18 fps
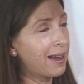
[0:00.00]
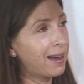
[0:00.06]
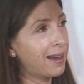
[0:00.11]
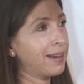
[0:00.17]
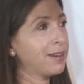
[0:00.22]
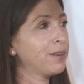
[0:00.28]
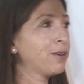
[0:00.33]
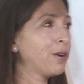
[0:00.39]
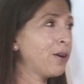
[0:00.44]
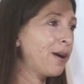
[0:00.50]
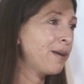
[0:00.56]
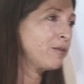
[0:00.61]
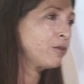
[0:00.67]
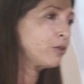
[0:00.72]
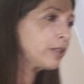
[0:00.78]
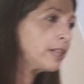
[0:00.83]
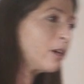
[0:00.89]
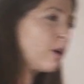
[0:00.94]
I don't know. I'm
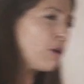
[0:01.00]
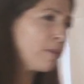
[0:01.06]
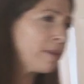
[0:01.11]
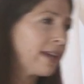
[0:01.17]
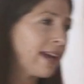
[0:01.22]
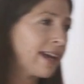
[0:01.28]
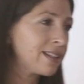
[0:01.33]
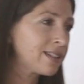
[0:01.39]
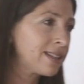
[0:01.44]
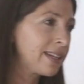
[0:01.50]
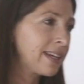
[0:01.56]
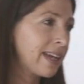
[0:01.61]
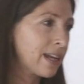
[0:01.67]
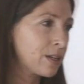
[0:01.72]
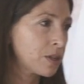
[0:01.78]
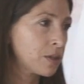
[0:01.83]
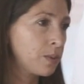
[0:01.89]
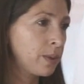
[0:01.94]
really hoping actually
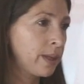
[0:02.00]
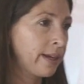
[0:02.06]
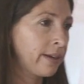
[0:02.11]
Keshet will